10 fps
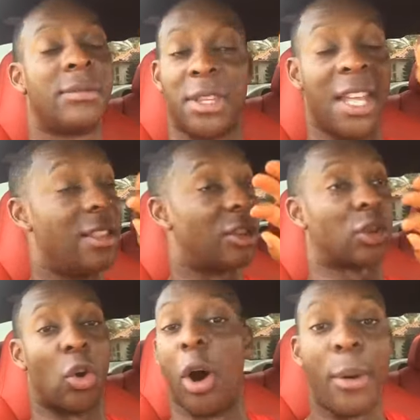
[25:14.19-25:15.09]
Either
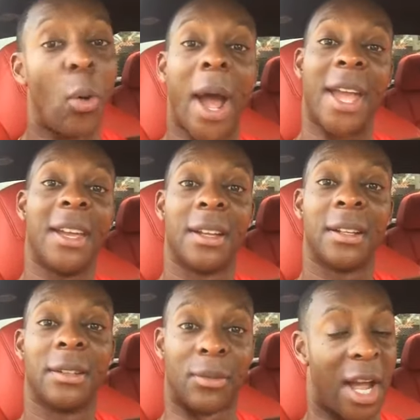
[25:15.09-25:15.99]
throw them away,
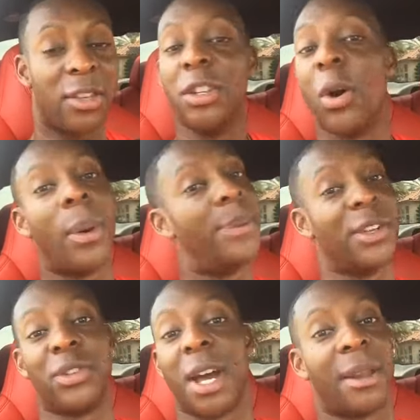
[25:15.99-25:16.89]
right? You know what
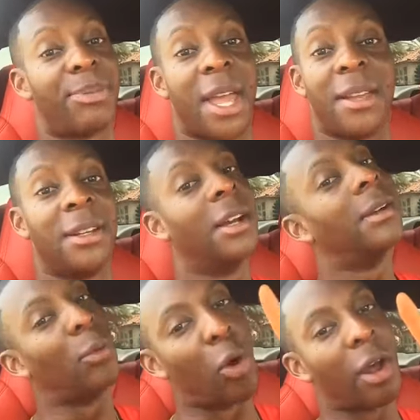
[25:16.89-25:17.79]
bills you got to pay.
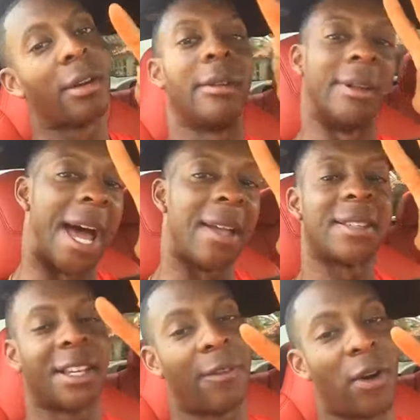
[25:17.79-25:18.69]
Water, light,
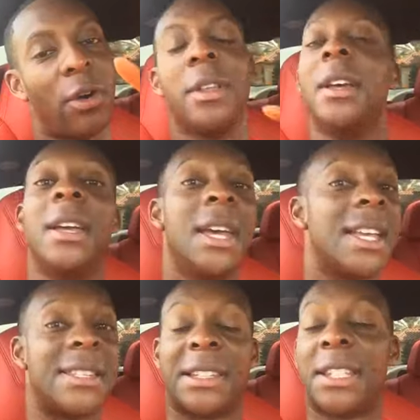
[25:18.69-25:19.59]
cell phone.
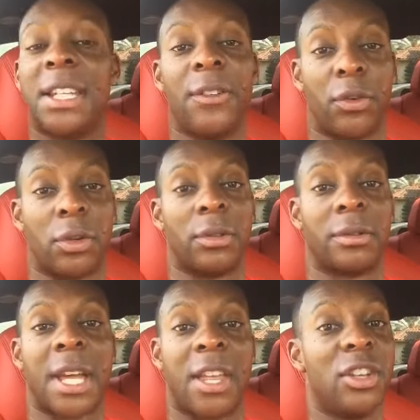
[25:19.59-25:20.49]
It's not that difficult,
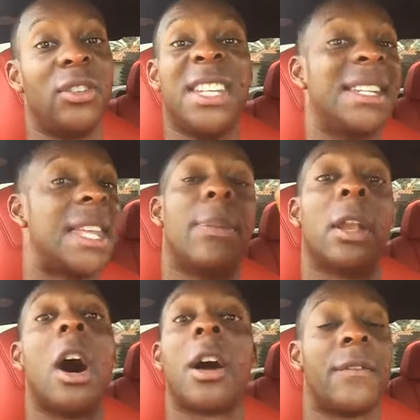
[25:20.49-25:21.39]
okay? You don't need to keep a
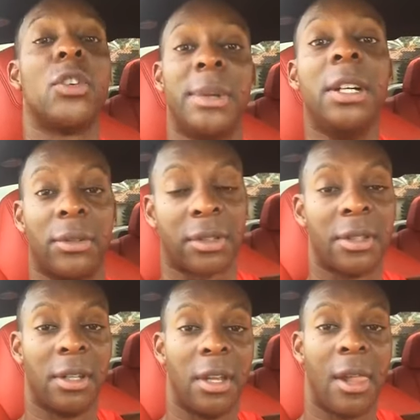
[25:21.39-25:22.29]
log of your bills.
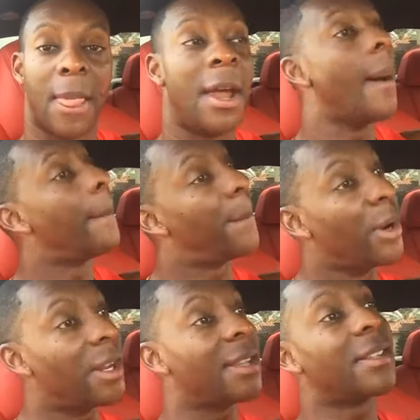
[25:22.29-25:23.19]

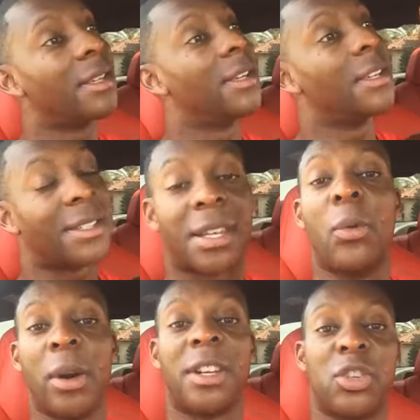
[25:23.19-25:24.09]
Put it
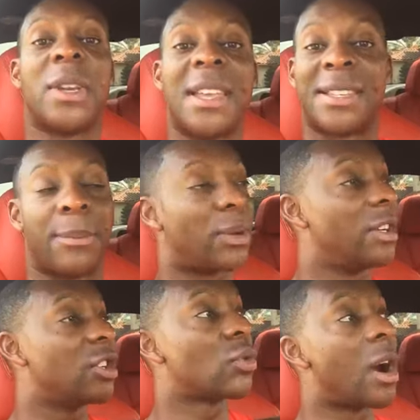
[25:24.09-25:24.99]
somewhere that you can't see it. Put
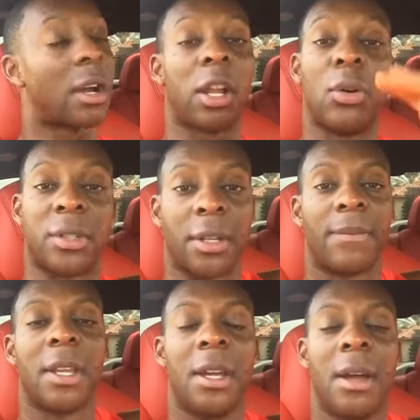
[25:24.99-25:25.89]
it in the drawer, close it.
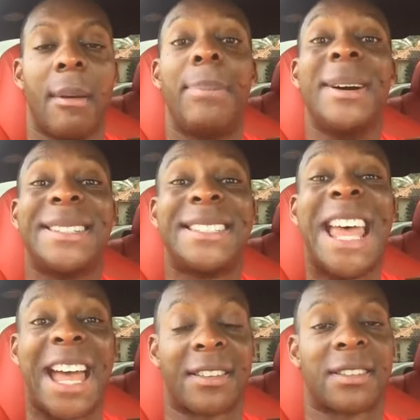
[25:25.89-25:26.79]
Put
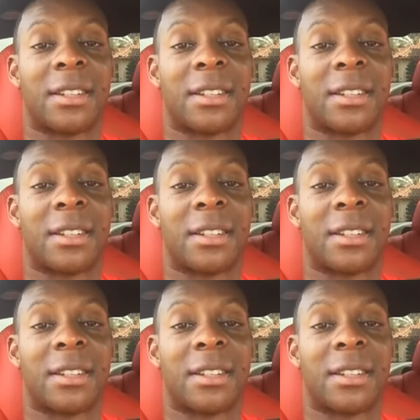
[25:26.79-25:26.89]
checks.